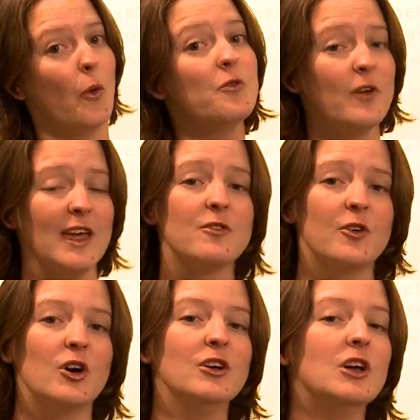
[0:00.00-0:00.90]
Old
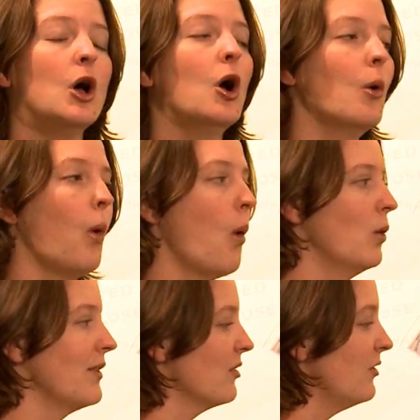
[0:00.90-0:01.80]
Faithful,
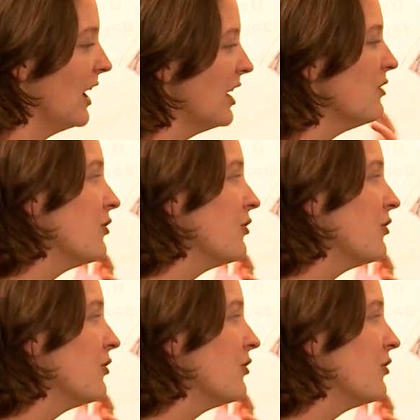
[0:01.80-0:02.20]
was the very